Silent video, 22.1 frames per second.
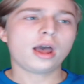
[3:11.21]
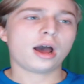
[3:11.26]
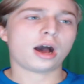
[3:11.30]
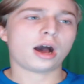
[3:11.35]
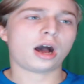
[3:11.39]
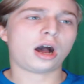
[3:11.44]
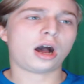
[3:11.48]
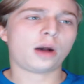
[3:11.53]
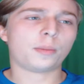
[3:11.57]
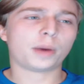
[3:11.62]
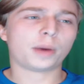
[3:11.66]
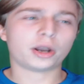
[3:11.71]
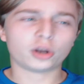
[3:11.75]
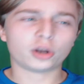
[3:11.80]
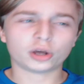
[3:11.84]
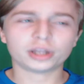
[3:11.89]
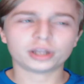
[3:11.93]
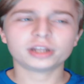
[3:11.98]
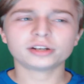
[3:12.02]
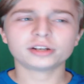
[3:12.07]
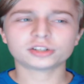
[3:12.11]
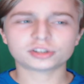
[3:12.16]
No, I
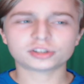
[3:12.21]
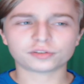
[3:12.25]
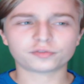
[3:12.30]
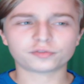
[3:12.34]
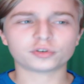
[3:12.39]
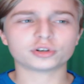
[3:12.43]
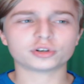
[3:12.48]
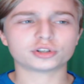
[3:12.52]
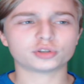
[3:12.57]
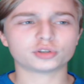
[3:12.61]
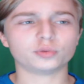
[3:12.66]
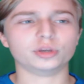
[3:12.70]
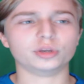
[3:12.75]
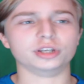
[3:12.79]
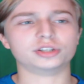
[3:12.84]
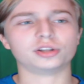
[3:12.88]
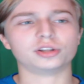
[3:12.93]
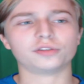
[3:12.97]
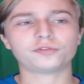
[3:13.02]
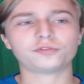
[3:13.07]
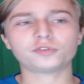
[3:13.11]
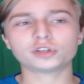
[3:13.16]
think it's the first three.
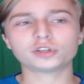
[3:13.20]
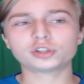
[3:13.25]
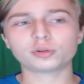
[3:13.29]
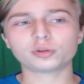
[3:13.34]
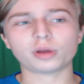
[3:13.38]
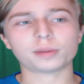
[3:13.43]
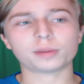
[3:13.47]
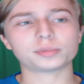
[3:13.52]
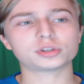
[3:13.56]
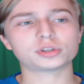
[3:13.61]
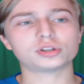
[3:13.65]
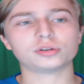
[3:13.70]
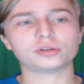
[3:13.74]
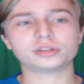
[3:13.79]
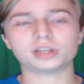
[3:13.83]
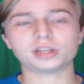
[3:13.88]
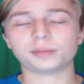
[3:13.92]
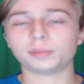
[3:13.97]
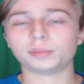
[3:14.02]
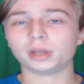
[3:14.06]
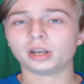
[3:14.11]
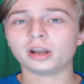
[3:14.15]
So the first three episodes
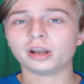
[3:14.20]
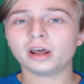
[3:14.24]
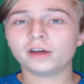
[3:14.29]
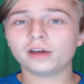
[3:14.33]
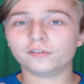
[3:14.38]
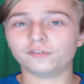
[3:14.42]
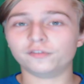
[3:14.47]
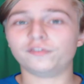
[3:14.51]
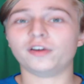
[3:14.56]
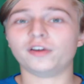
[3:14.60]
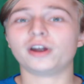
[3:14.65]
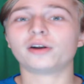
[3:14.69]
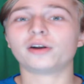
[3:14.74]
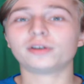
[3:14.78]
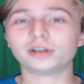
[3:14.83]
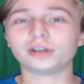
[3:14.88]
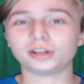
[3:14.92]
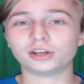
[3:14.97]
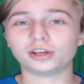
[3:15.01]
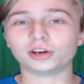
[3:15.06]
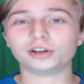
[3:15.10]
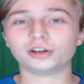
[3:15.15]
have been
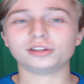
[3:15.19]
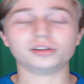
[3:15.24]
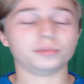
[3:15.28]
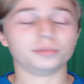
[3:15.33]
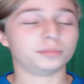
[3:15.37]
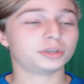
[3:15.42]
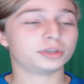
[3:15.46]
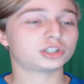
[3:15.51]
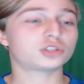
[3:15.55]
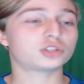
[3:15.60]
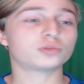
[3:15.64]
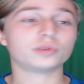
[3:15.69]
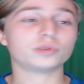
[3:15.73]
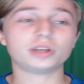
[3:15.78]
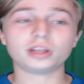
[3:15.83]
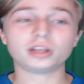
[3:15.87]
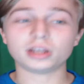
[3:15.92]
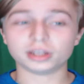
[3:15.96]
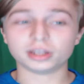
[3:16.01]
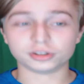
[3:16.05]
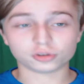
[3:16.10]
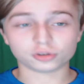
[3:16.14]
very good. The
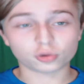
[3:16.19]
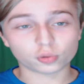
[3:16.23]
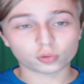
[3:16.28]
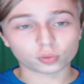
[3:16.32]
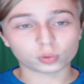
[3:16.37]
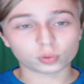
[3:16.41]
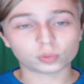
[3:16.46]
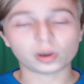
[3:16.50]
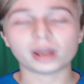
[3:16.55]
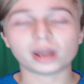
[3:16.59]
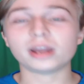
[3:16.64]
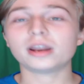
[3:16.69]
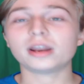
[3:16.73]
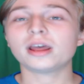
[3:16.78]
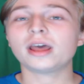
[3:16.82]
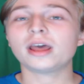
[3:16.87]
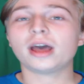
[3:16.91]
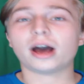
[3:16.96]
mystery is great.